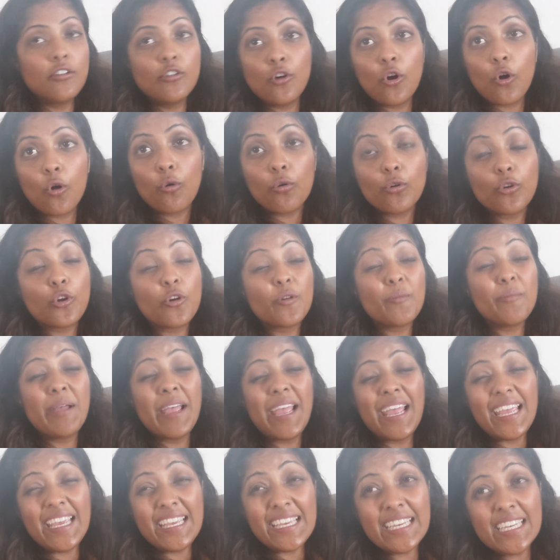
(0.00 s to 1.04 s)
Yo, you're
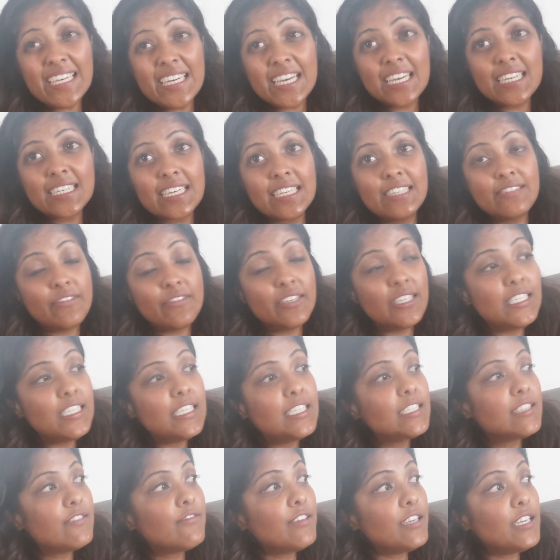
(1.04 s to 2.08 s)
paying
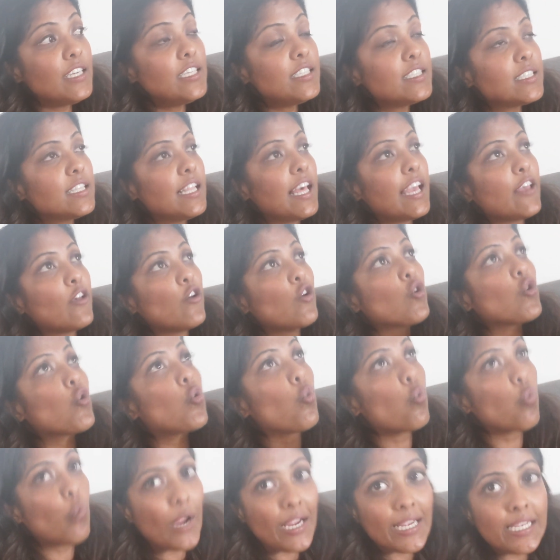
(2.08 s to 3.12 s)
convenience fees like
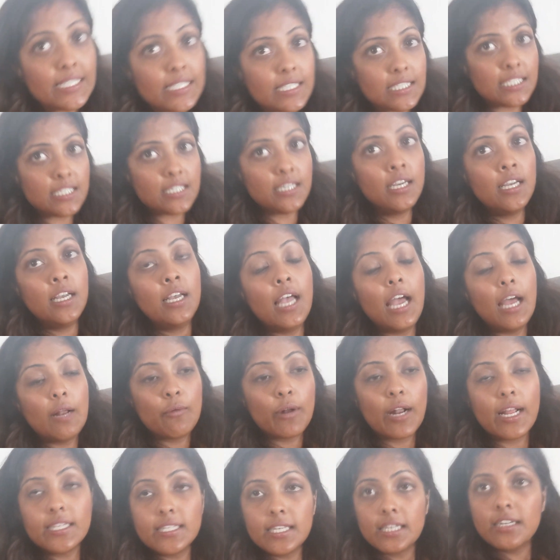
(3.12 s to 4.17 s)
crazy. And
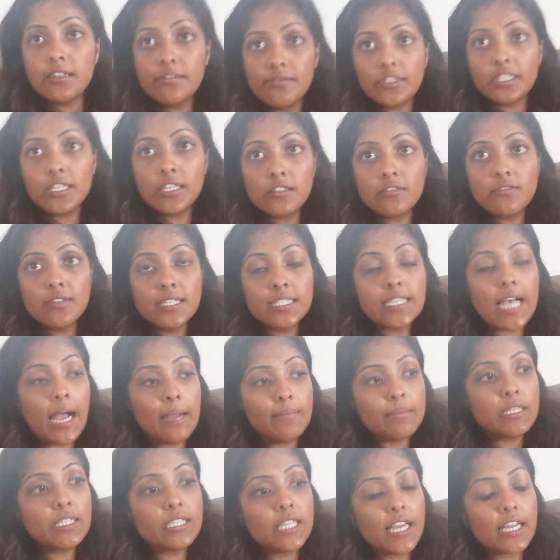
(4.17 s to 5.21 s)
when I say convenience fees,
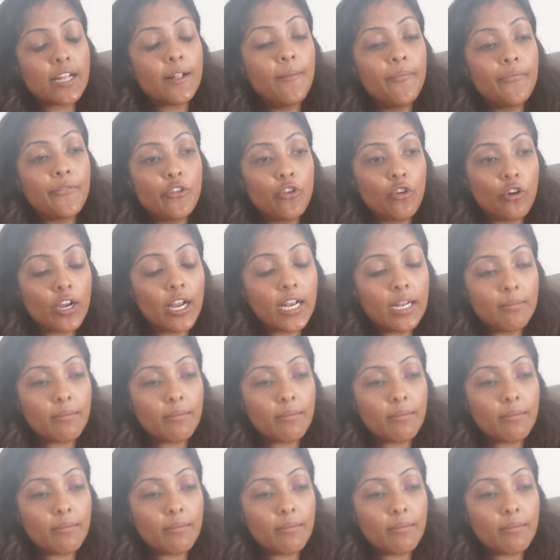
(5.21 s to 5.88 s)
I mean like you're